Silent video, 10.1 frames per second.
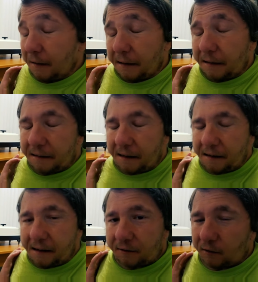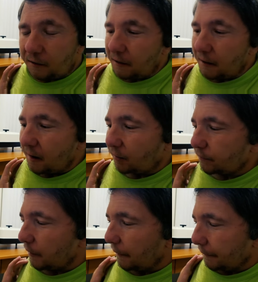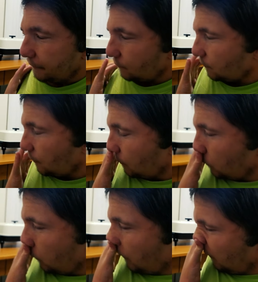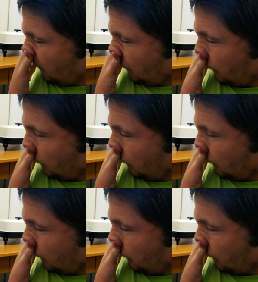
like I said, I took a nap, I just wasn't,